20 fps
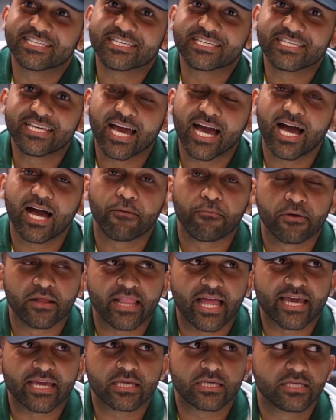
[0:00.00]
yeah, but
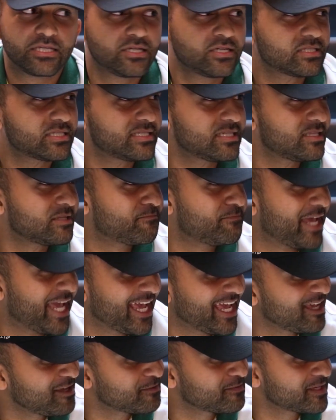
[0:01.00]
like, you're still a
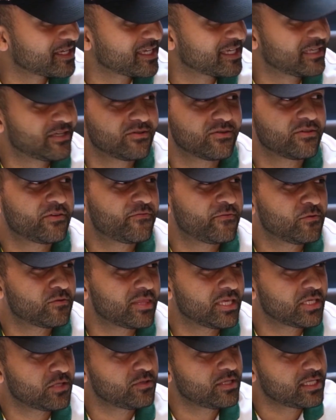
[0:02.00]
baby. If you
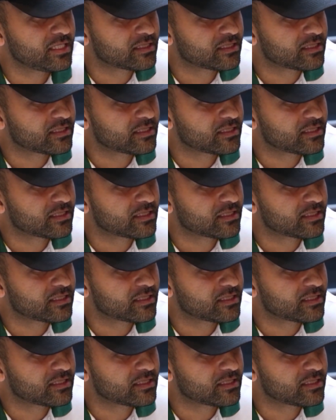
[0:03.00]
think you need.